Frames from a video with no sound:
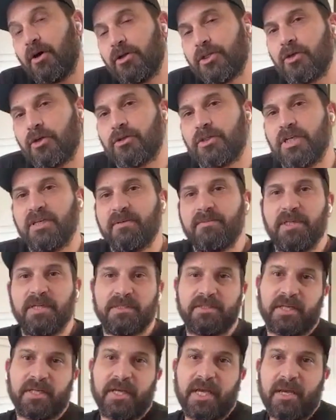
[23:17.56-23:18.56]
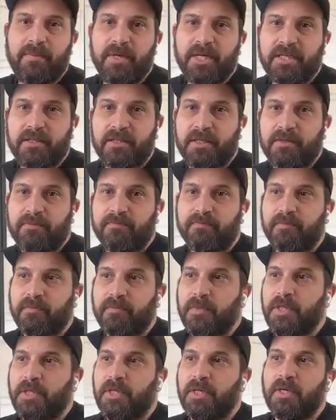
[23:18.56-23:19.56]
audio team, there's the gaming team.
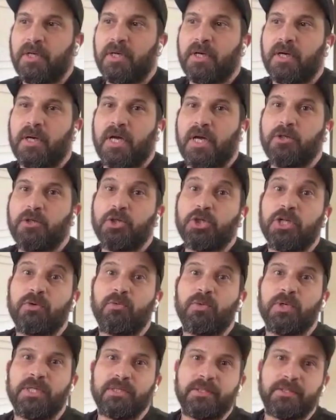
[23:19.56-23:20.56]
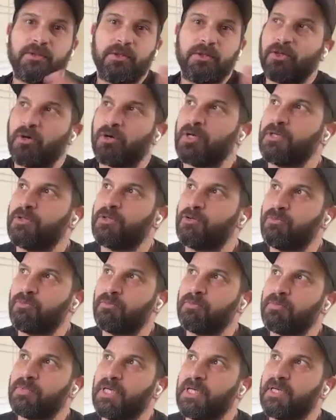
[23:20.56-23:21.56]
And usually when you're talking to
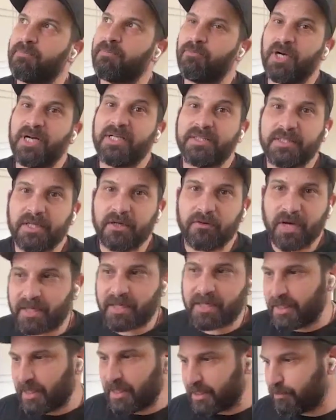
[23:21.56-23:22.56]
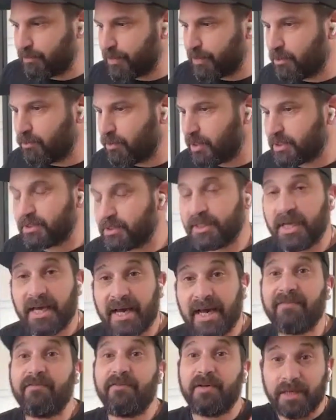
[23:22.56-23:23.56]
brands directly, like the big ones, they
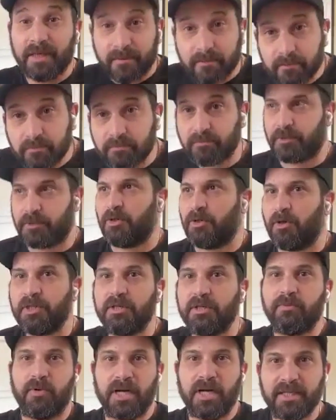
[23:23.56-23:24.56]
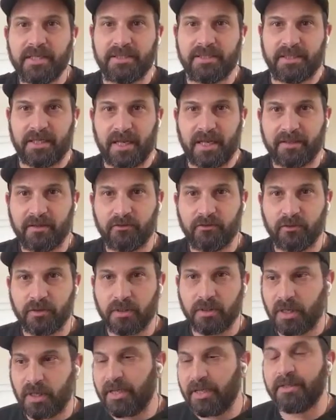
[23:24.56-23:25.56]
have a sonic branding strategy.